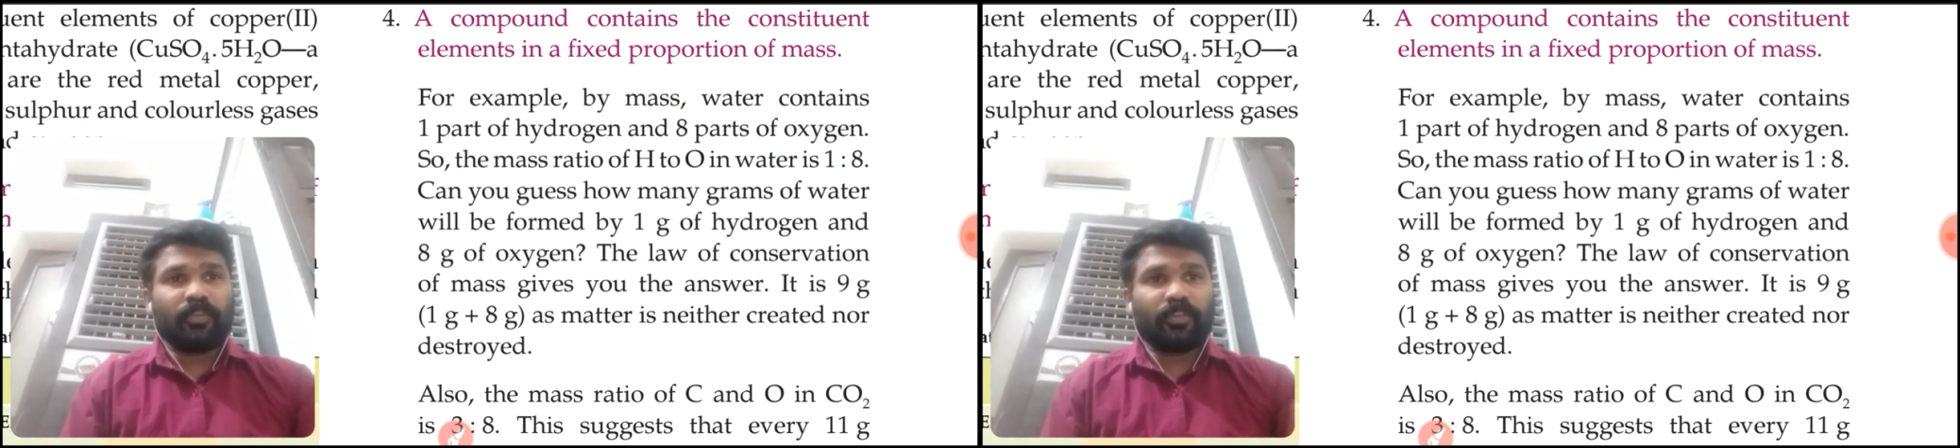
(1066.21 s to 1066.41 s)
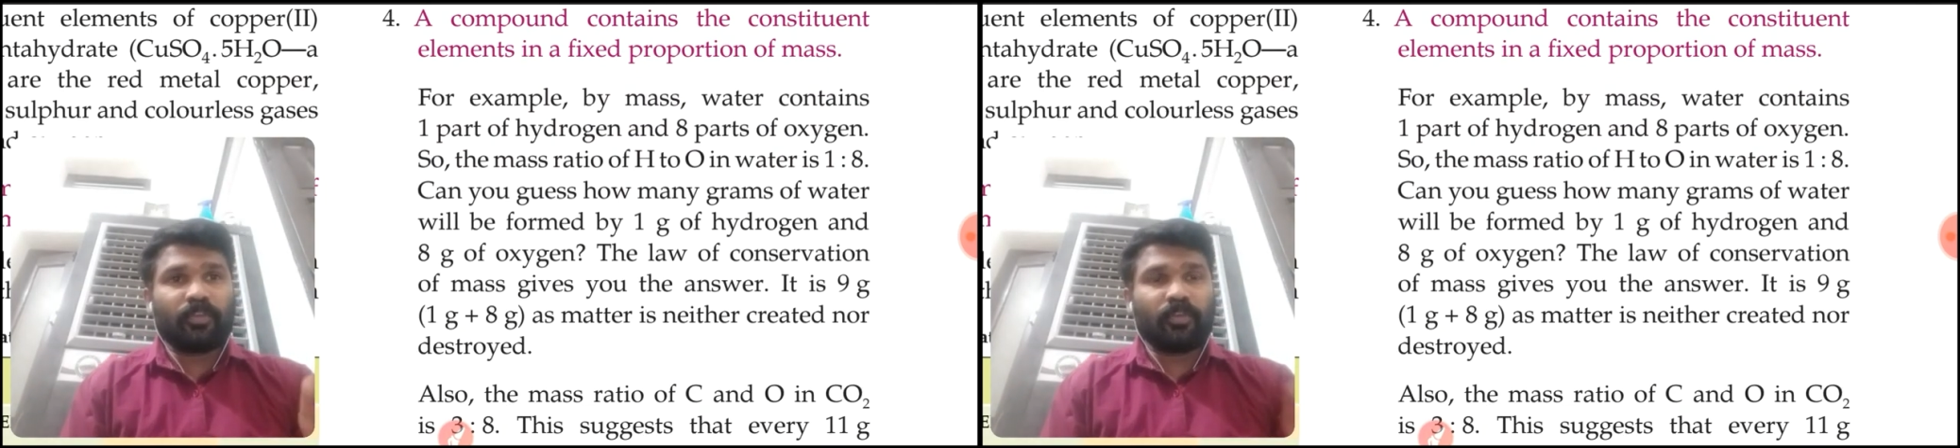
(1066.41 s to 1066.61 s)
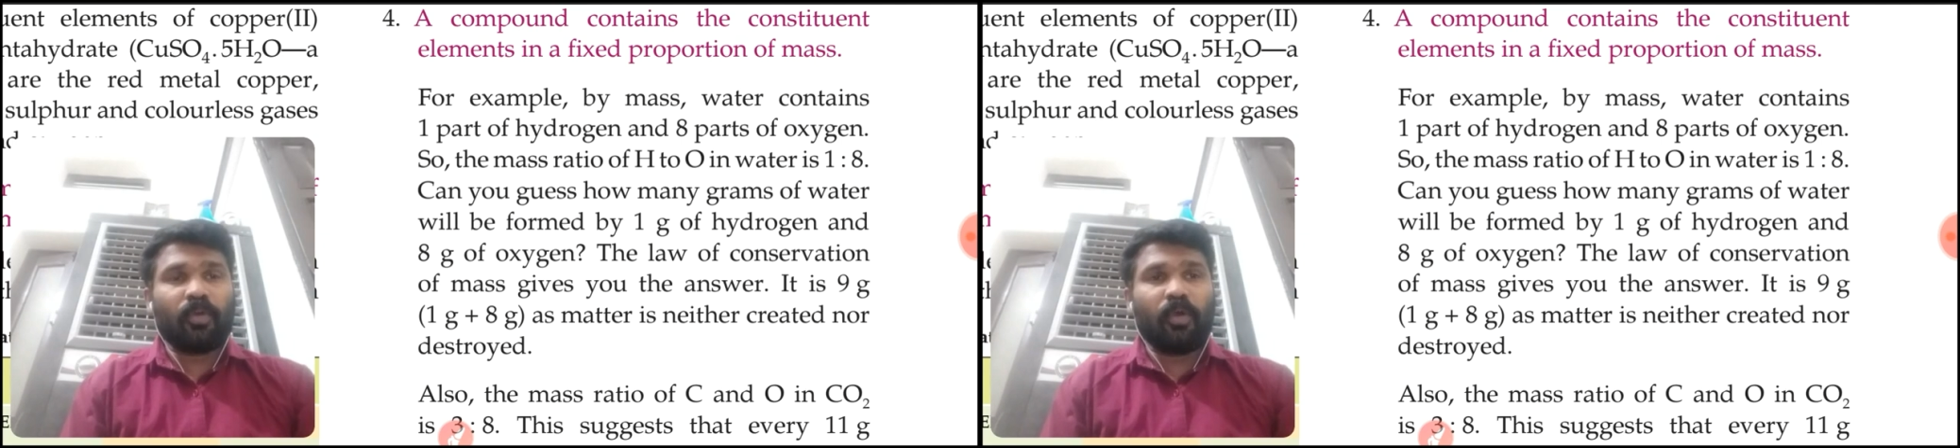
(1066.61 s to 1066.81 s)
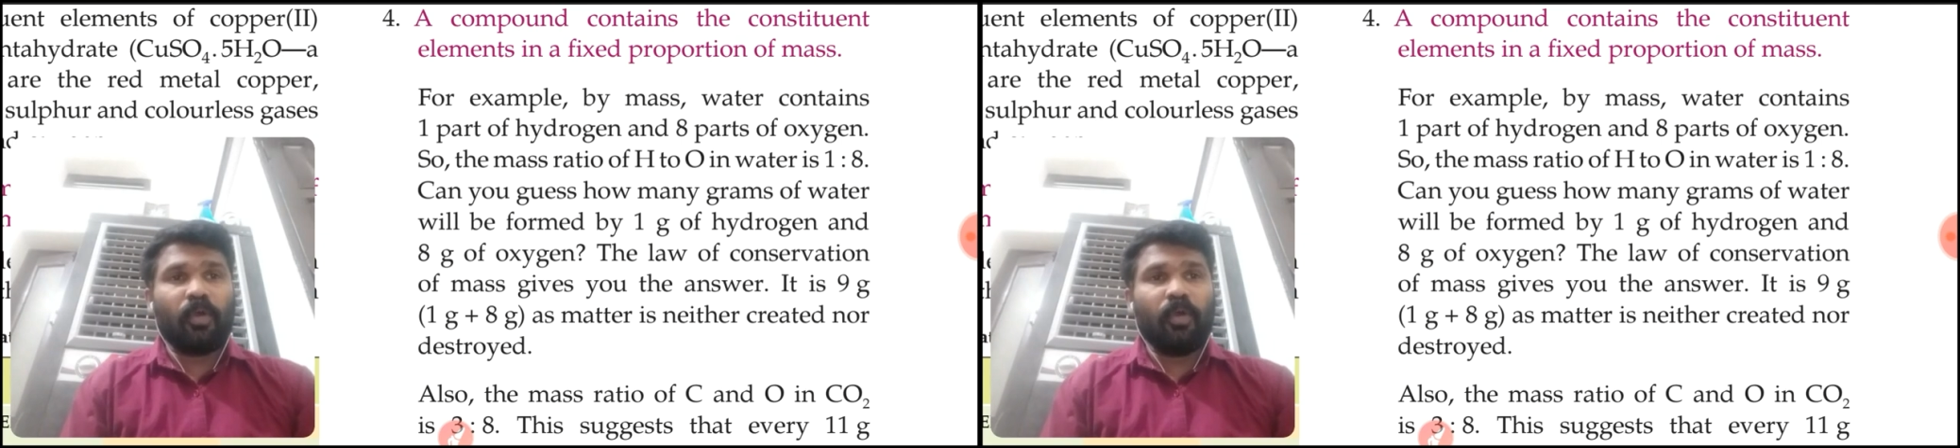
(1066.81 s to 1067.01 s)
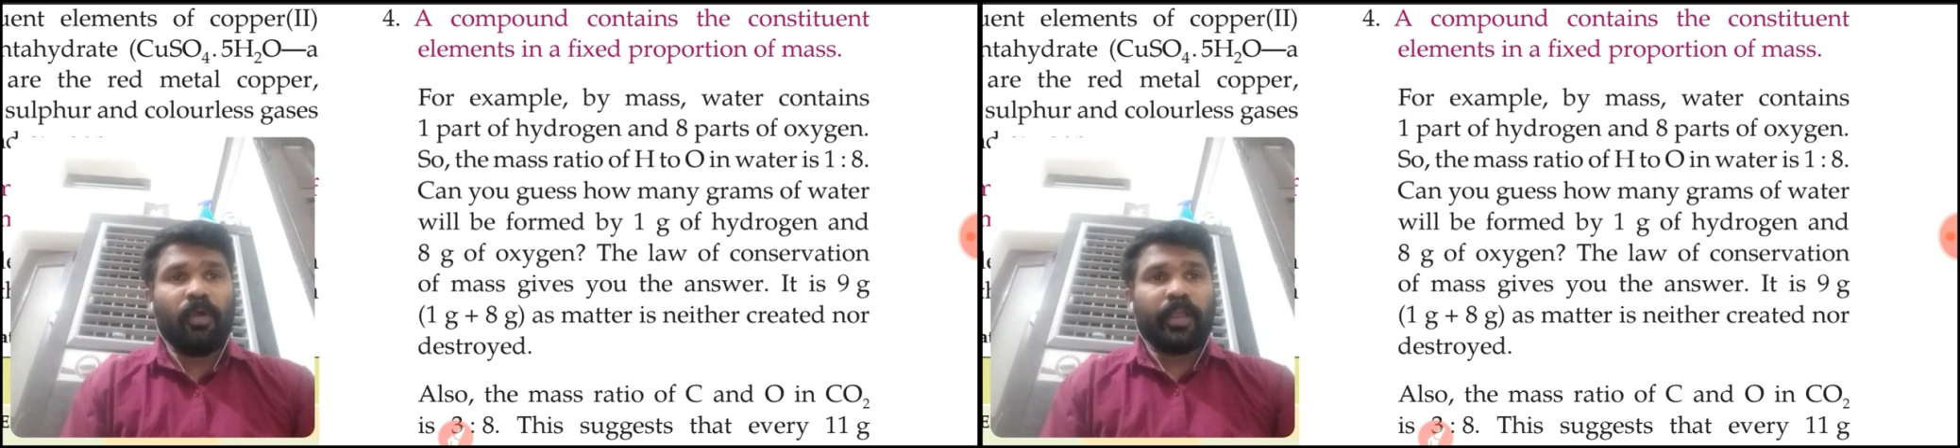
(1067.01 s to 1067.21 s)
to
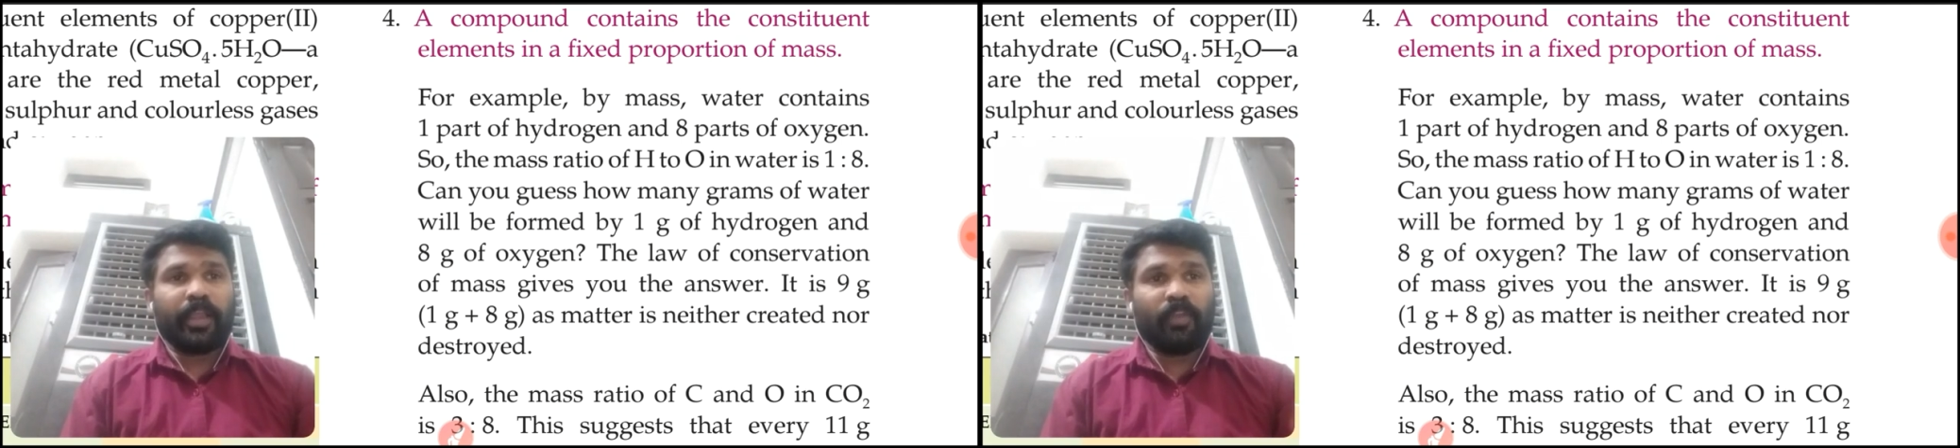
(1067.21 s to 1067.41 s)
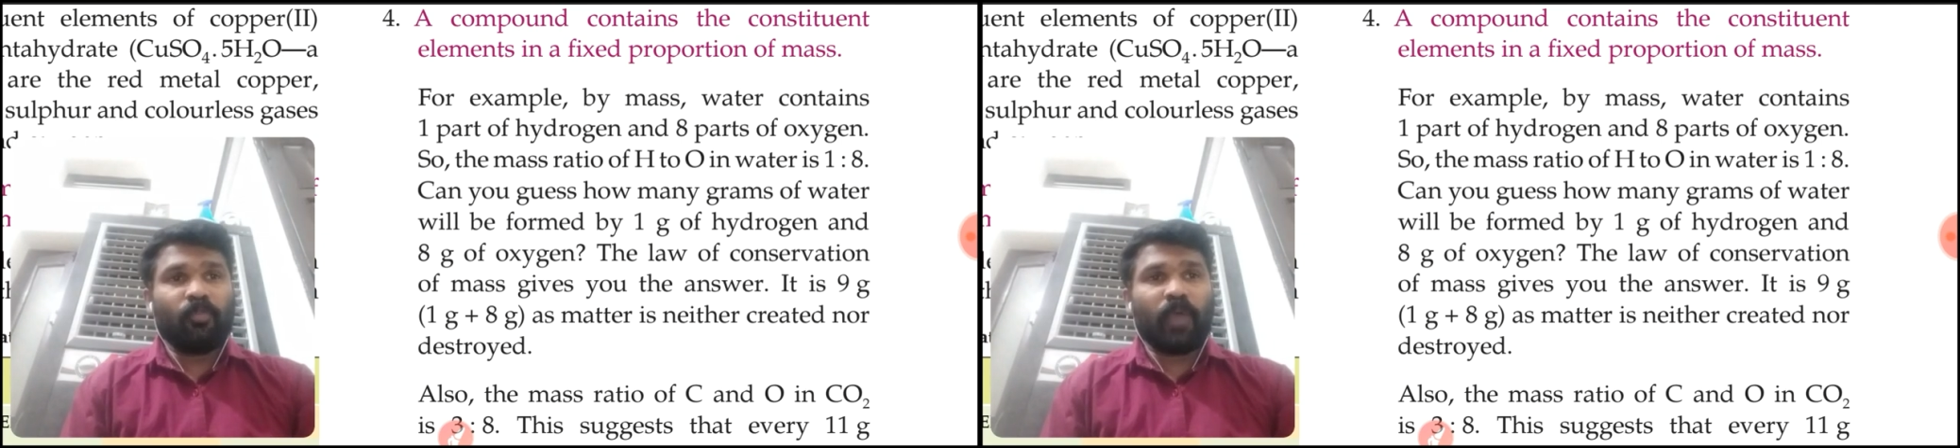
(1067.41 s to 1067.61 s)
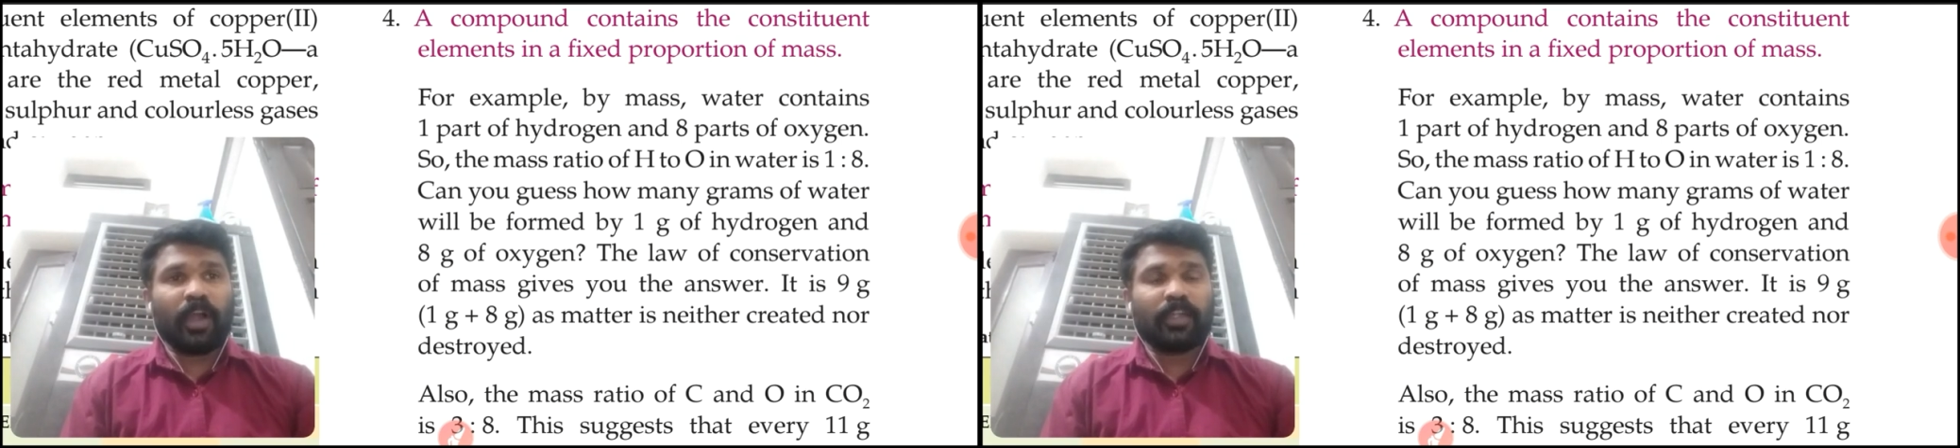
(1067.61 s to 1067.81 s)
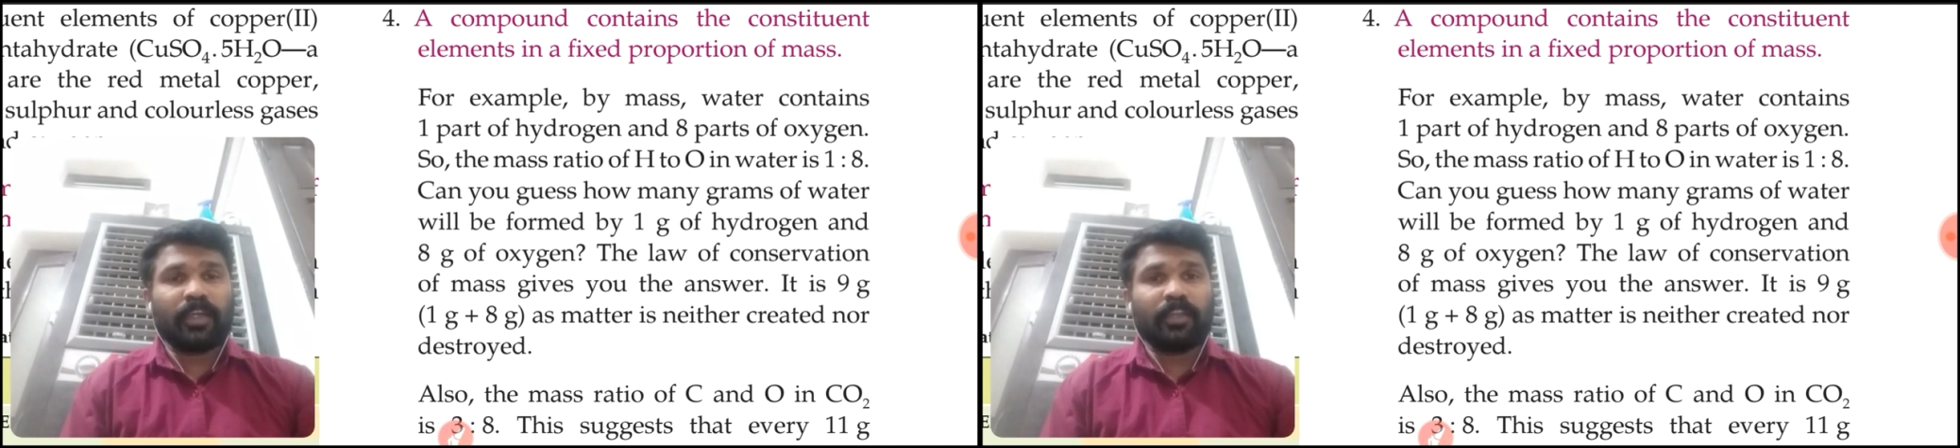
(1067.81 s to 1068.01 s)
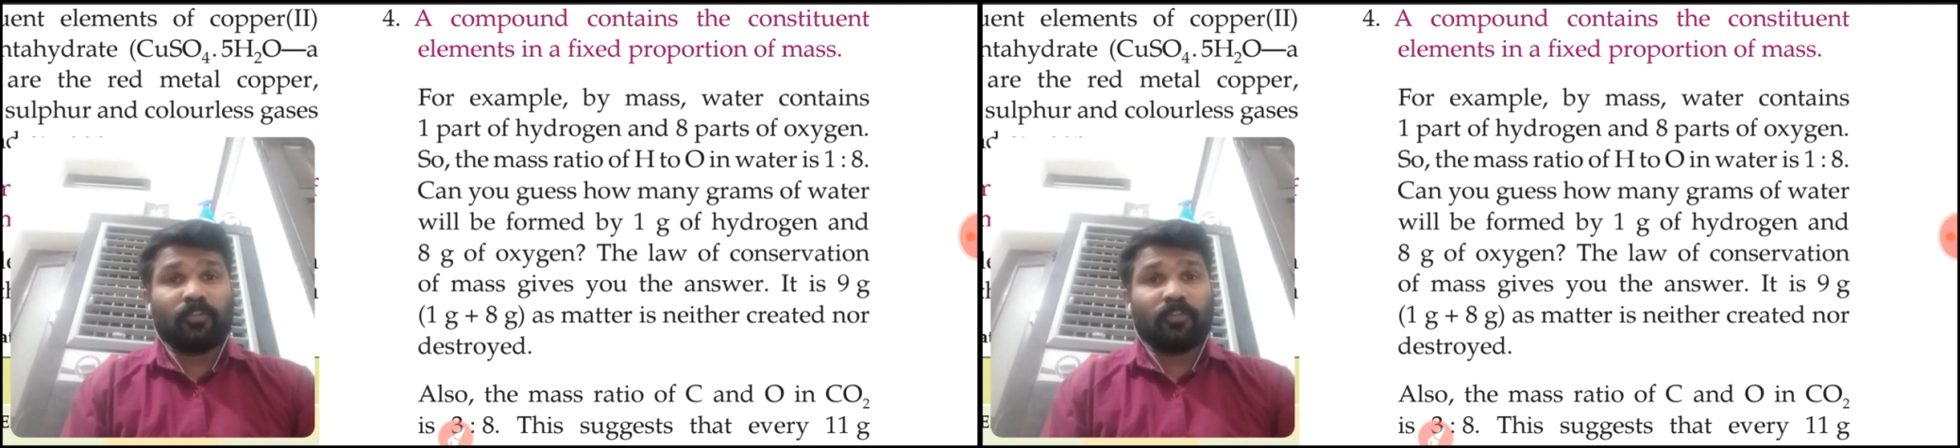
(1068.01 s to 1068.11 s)
O in water is